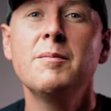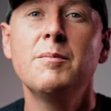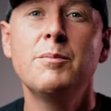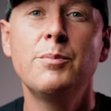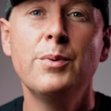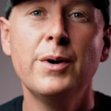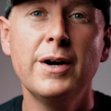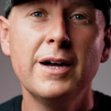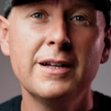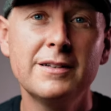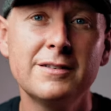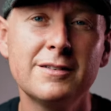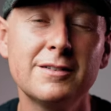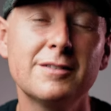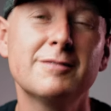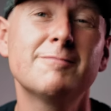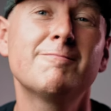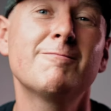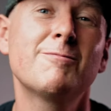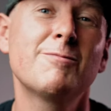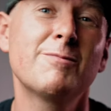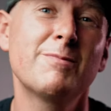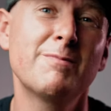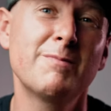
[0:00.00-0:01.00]
but
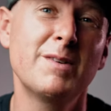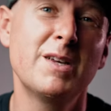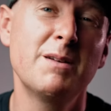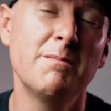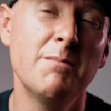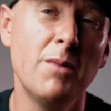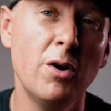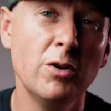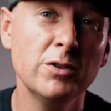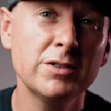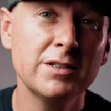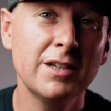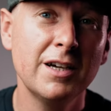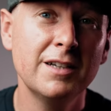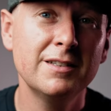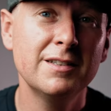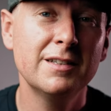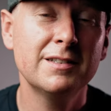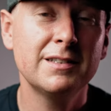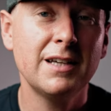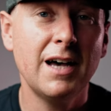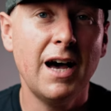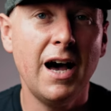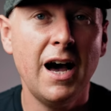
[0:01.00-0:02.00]
in most
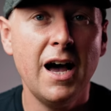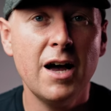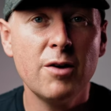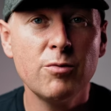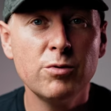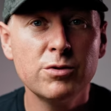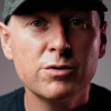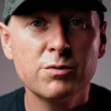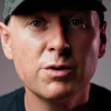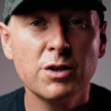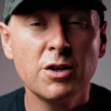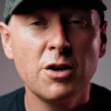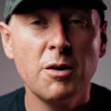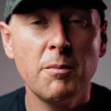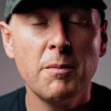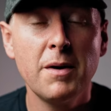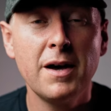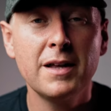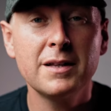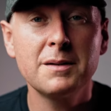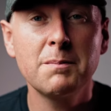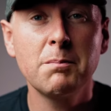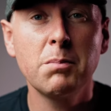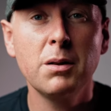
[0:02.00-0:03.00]
cases I would
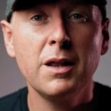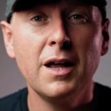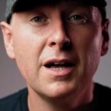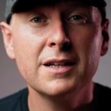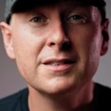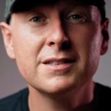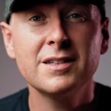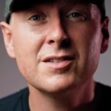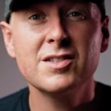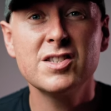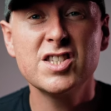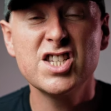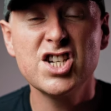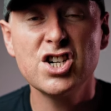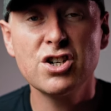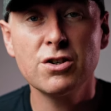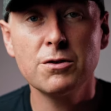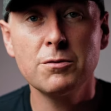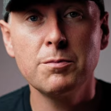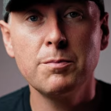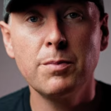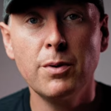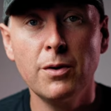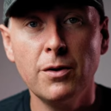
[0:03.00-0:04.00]
recommend
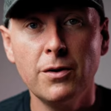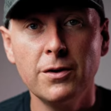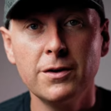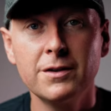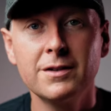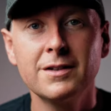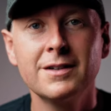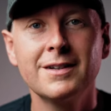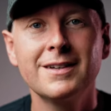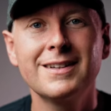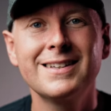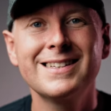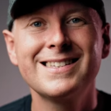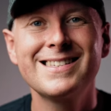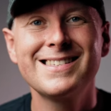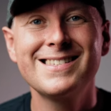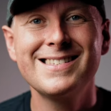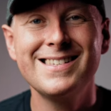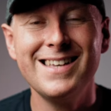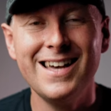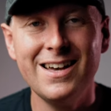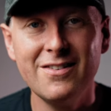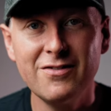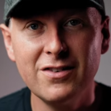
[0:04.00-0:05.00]

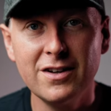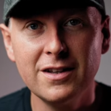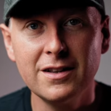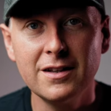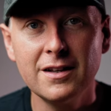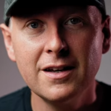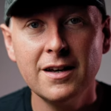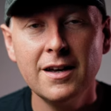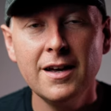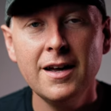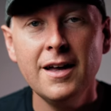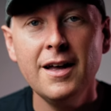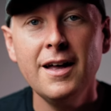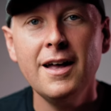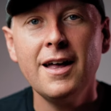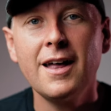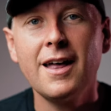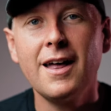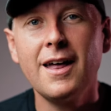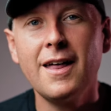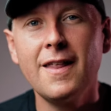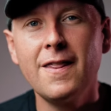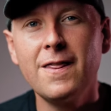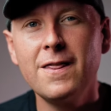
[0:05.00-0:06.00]
+0.7.
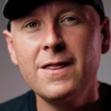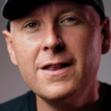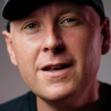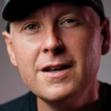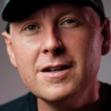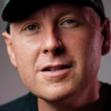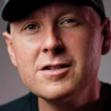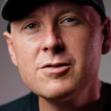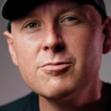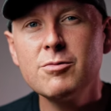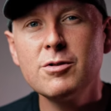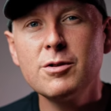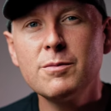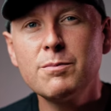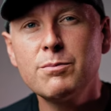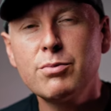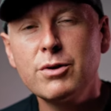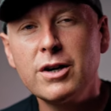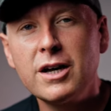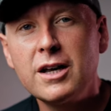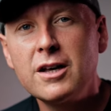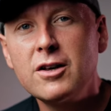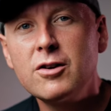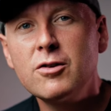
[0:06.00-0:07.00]
And this will
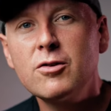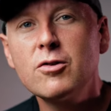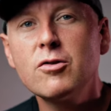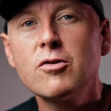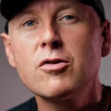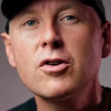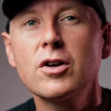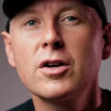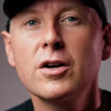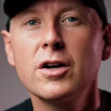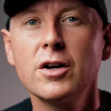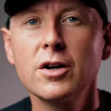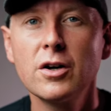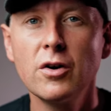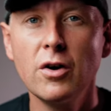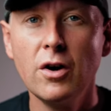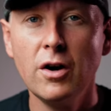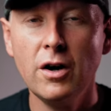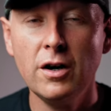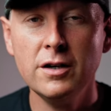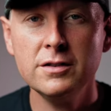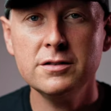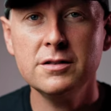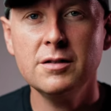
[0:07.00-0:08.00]
bring you
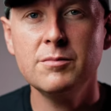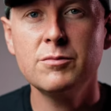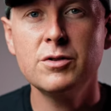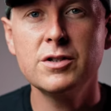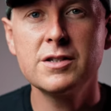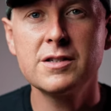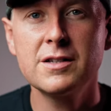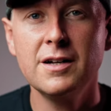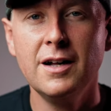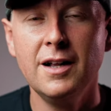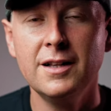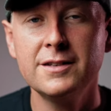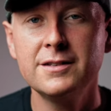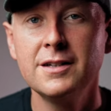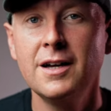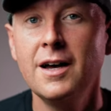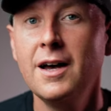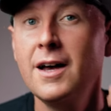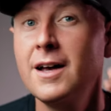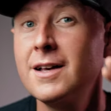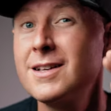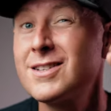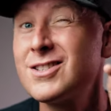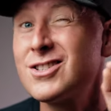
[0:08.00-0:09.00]
awesome results
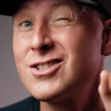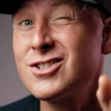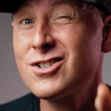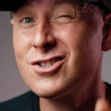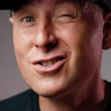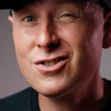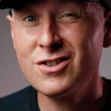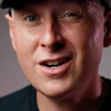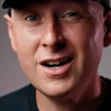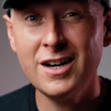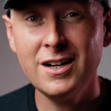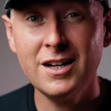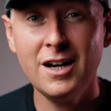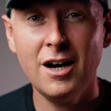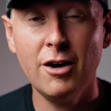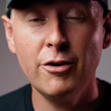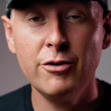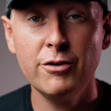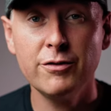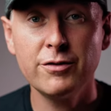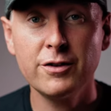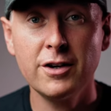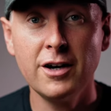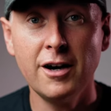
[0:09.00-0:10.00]
straight
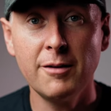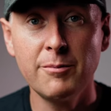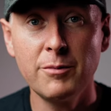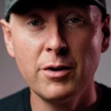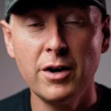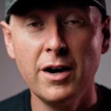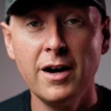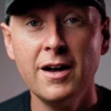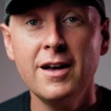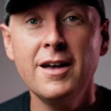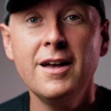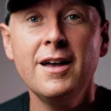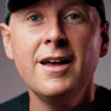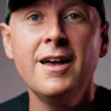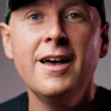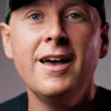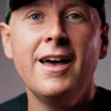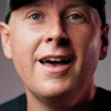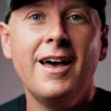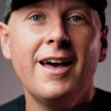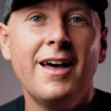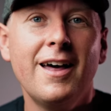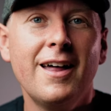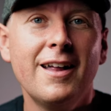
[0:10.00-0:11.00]
out of camera,
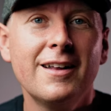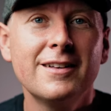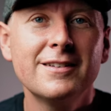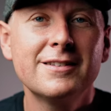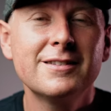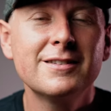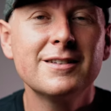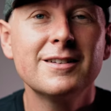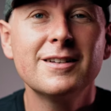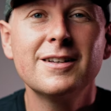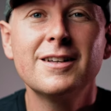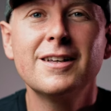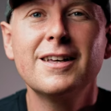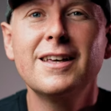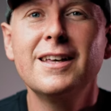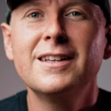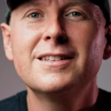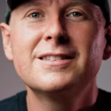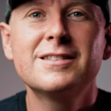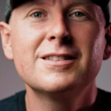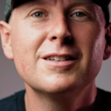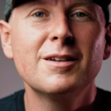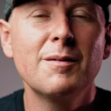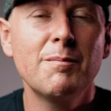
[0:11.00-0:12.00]
and
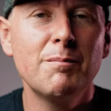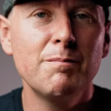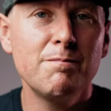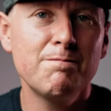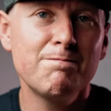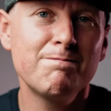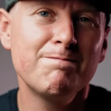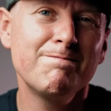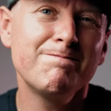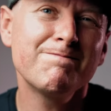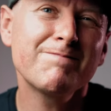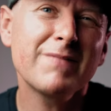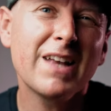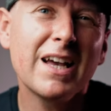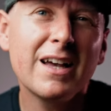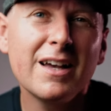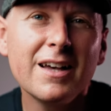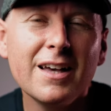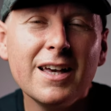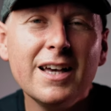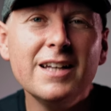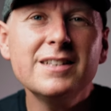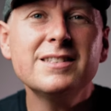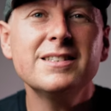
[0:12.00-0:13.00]
it's
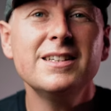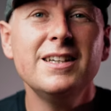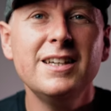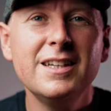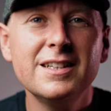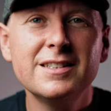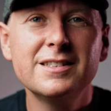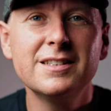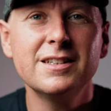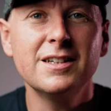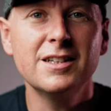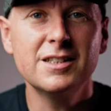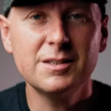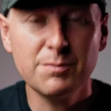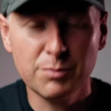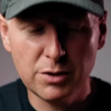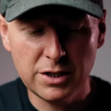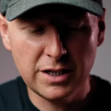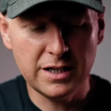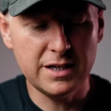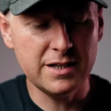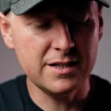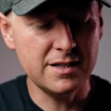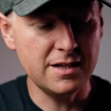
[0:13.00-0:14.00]
easy, it's
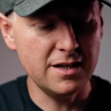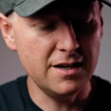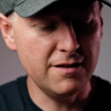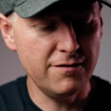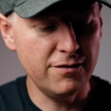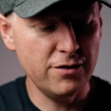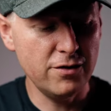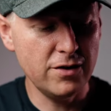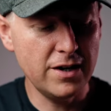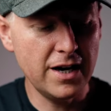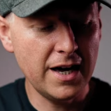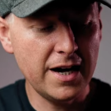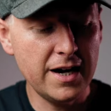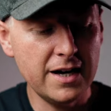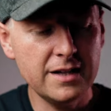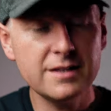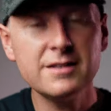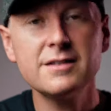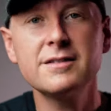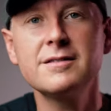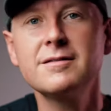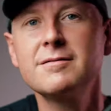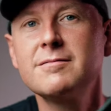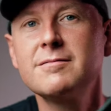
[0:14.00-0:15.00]
pretty easy. If you get it,